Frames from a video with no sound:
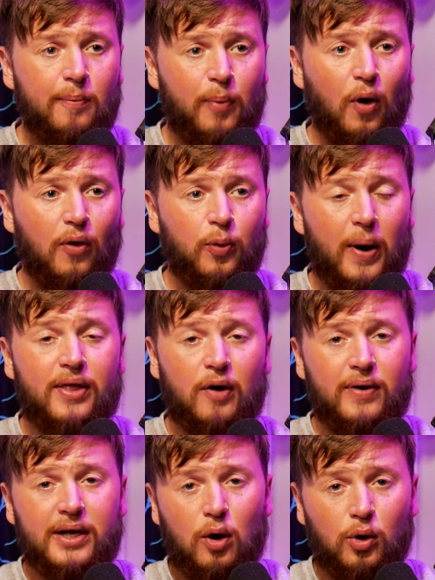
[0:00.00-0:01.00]
but the way that
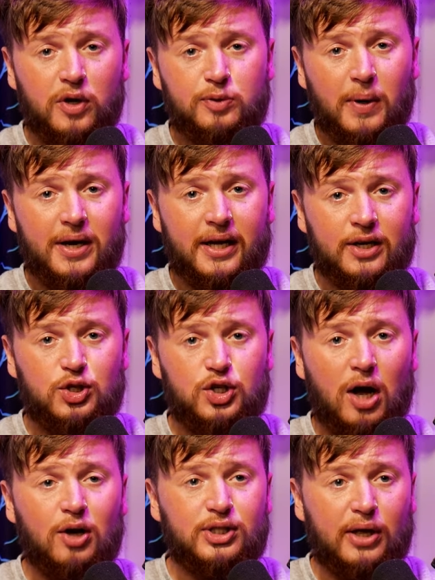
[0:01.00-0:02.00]
Rico Lewis played against
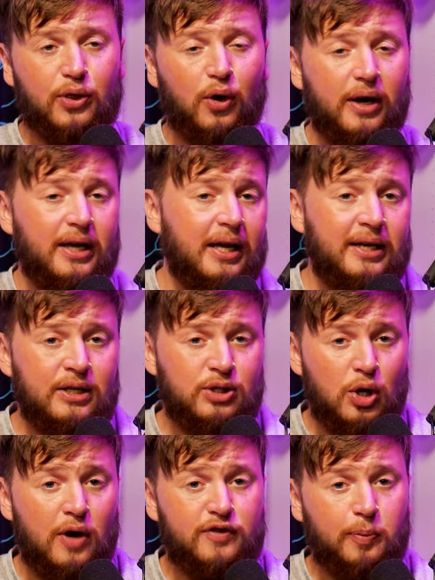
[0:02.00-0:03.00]
Chelsea, I thought he deserved to